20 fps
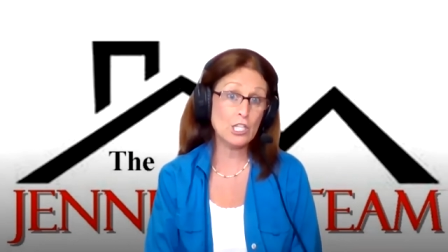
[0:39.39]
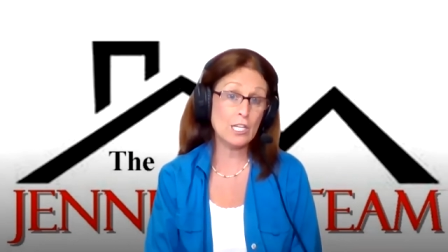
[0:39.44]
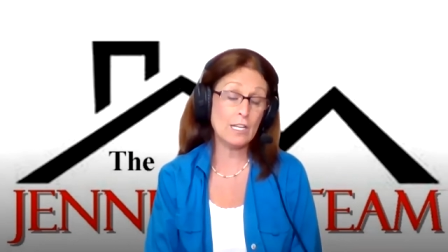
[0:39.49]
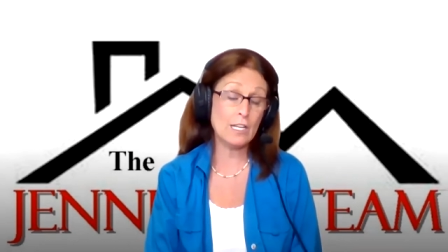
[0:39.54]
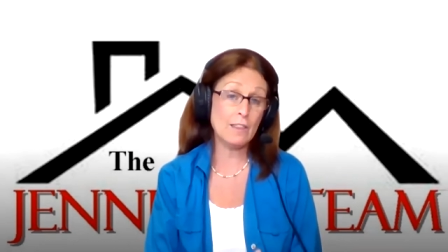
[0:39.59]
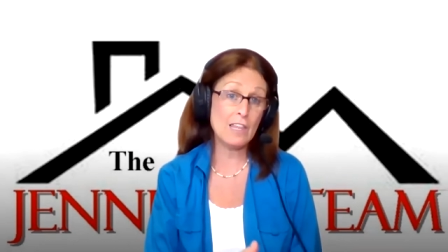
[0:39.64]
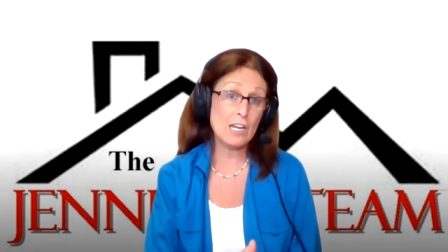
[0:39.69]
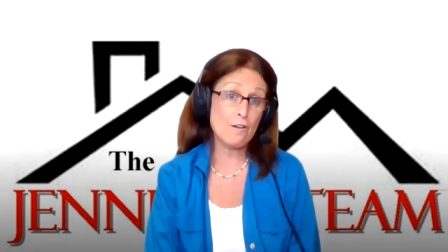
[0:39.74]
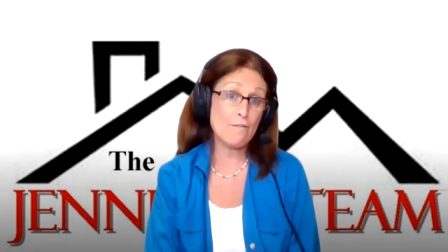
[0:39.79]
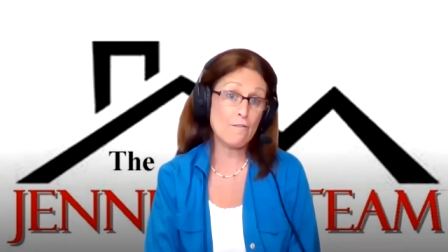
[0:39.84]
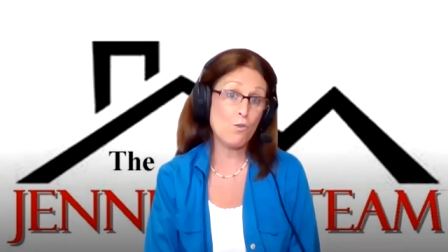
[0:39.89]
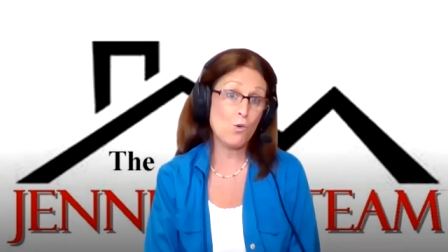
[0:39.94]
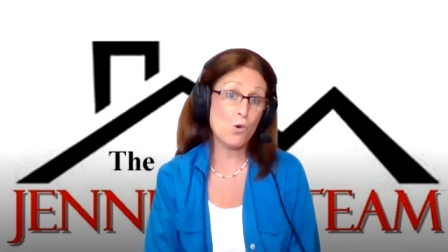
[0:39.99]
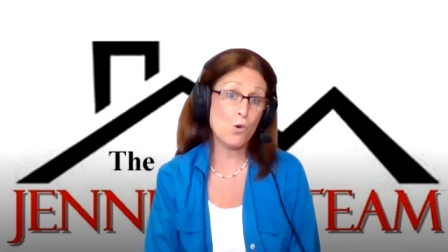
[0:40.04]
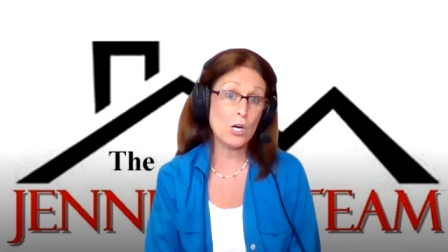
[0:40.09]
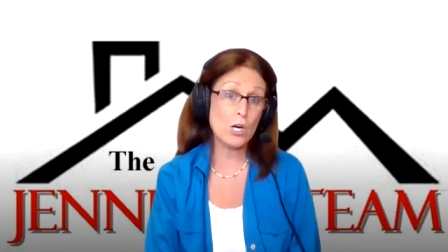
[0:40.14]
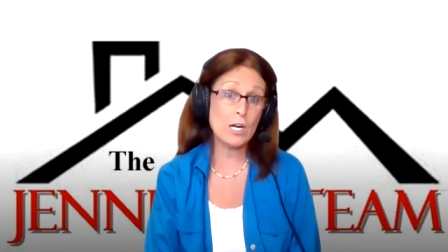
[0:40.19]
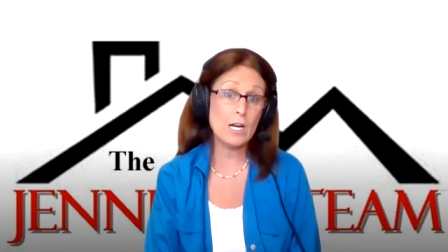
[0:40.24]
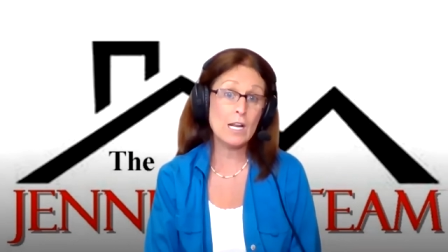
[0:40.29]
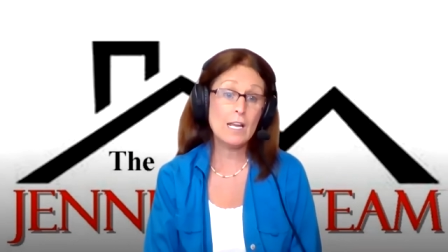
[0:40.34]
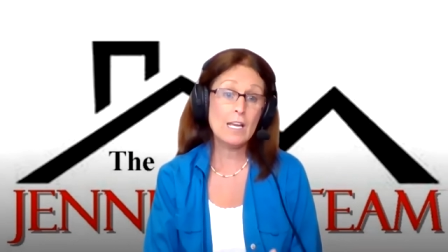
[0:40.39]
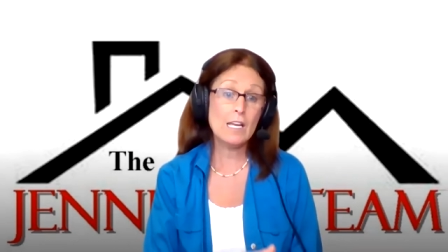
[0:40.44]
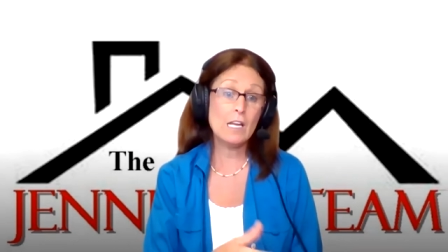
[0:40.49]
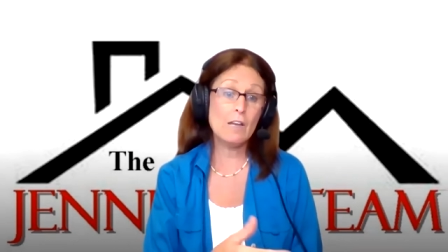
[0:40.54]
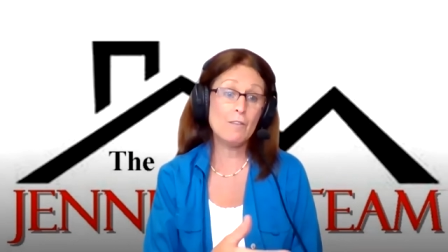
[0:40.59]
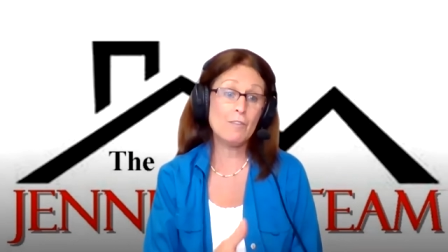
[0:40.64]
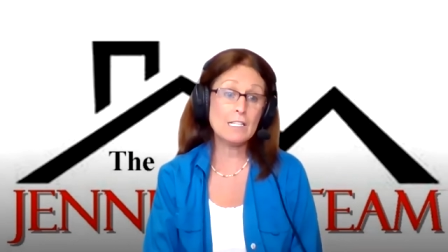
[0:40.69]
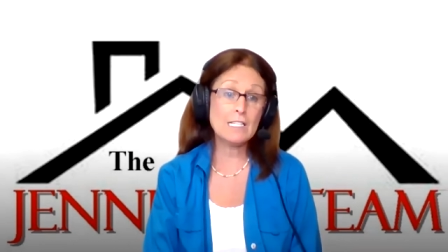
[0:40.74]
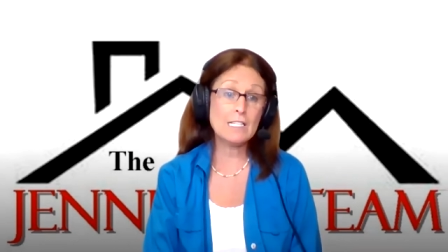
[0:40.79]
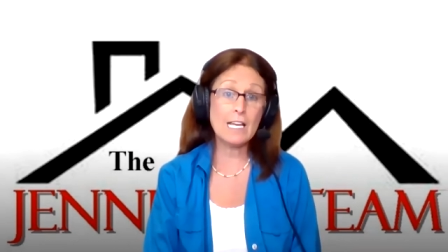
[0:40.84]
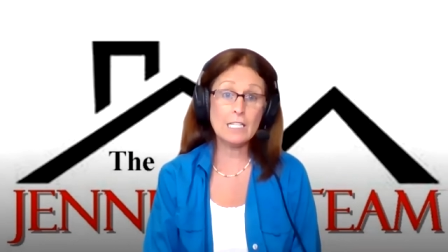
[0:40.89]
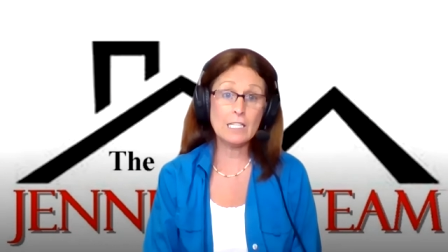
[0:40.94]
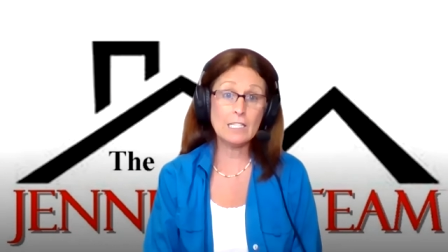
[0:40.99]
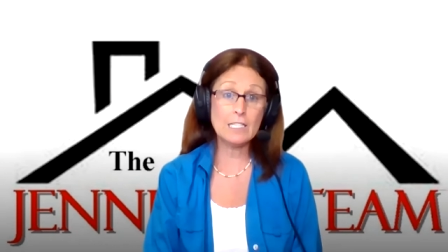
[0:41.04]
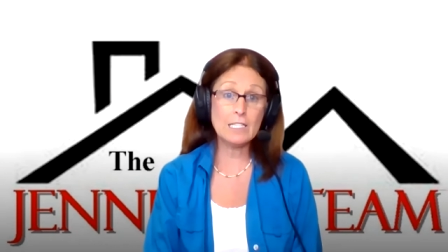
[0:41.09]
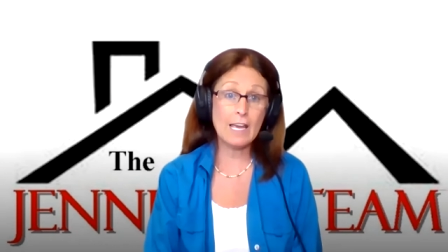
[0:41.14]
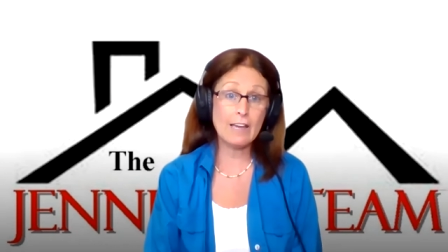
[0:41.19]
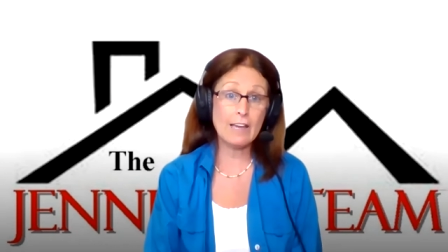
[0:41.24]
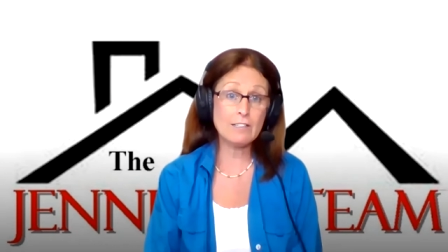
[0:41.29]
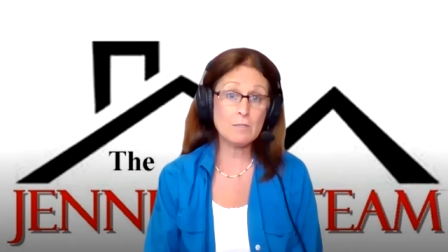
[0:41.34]
And therefore, if the tenant
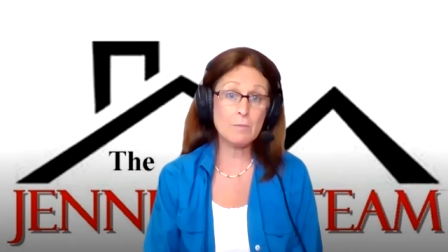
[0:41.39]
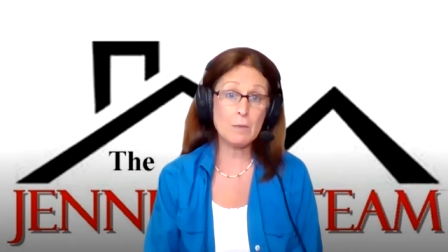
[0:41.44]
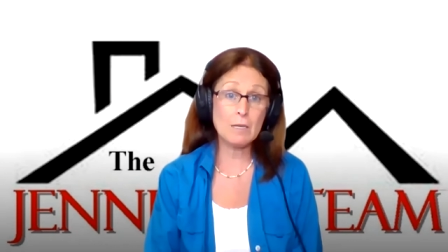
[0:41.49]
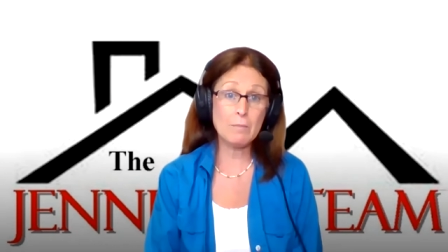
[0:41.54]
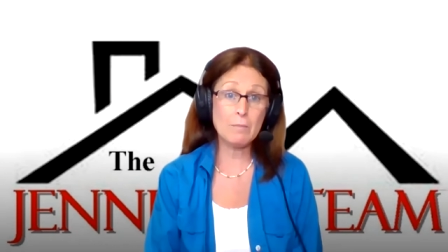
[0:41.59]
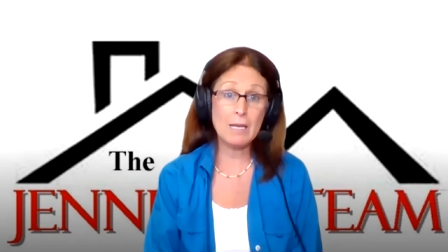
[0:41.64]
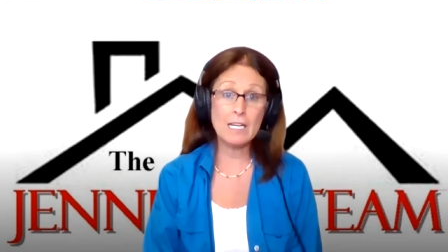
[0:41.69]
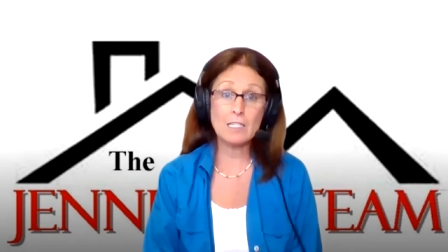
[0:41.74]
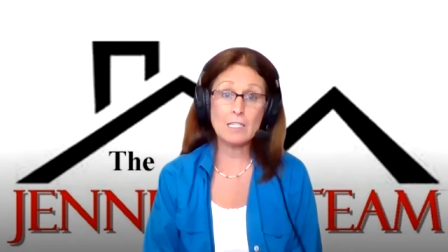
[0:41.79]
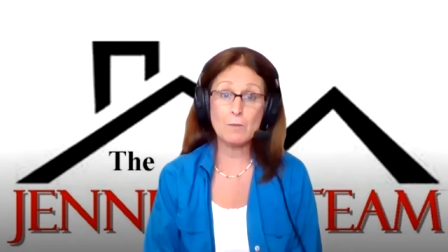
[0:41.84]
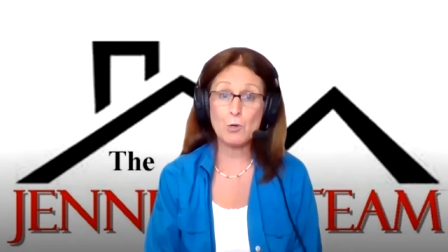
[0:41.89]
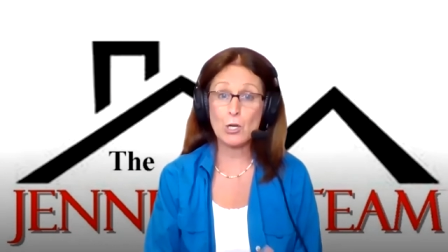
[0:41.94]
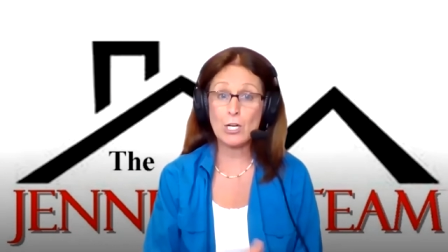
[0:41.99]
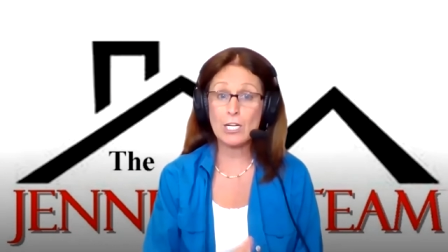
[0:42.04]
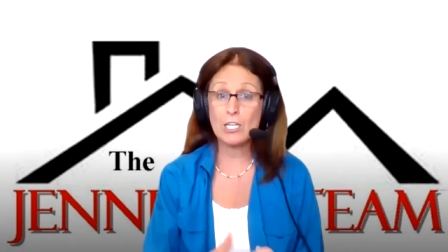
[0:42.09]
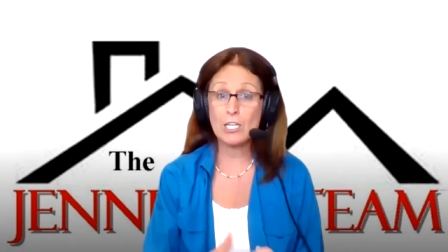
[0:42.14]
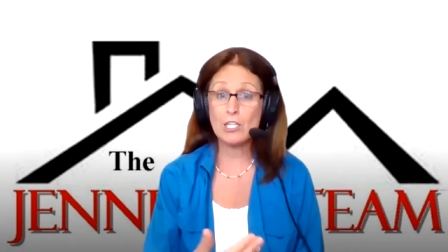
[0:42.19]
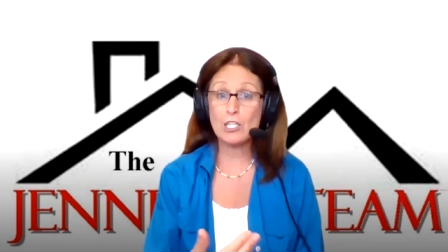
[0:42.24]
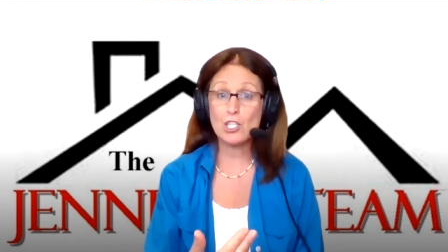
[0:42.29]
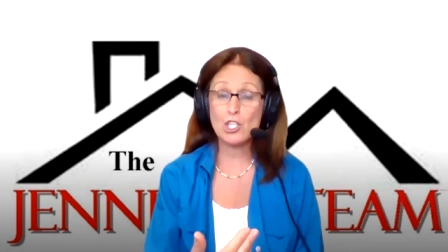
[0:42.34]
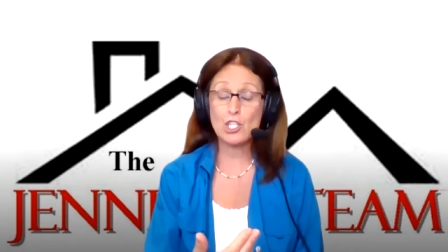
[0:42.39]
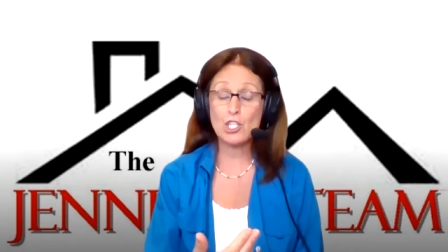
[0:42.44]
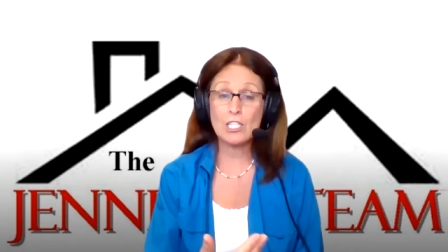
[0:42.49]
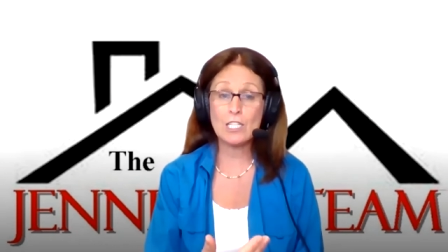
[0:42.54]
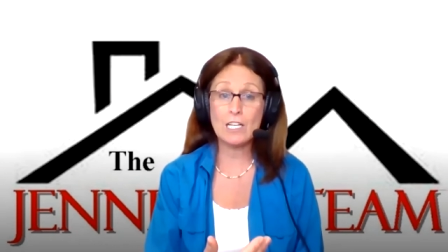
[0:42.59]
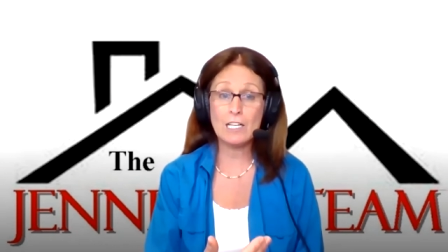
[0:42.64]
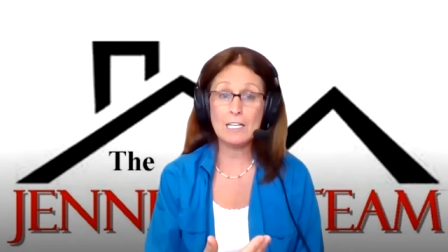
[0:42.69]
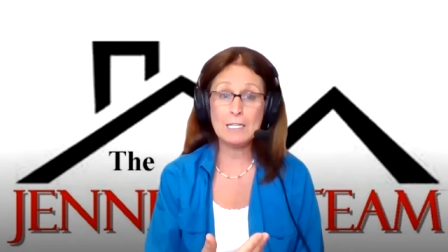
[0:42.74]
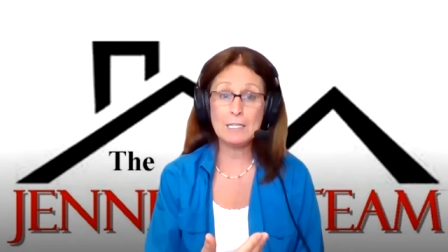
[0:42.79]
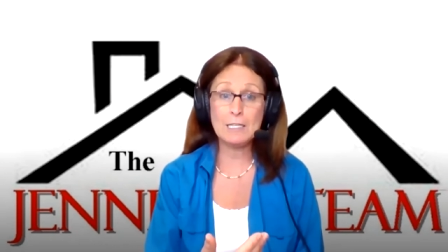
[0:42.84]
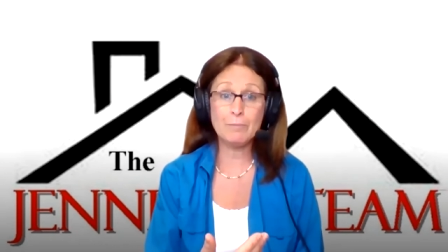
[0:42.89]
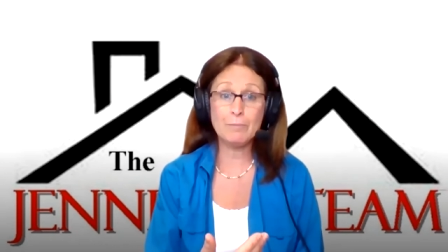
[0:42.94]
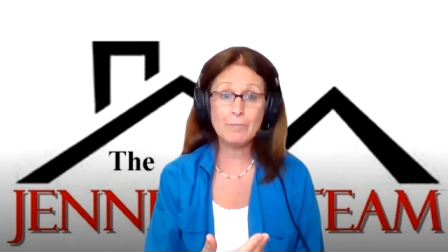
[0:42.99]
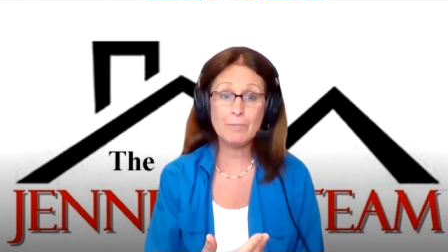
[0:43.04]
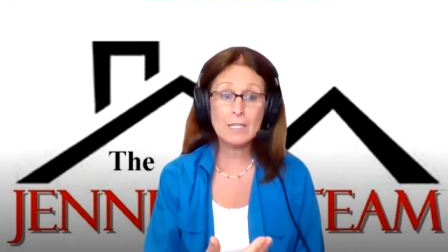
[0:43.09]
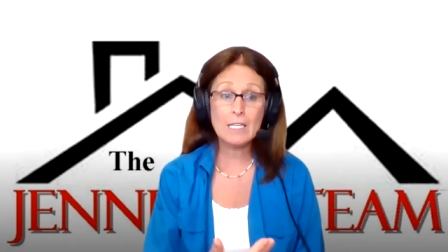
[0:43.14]
has been paying the mortgage, um,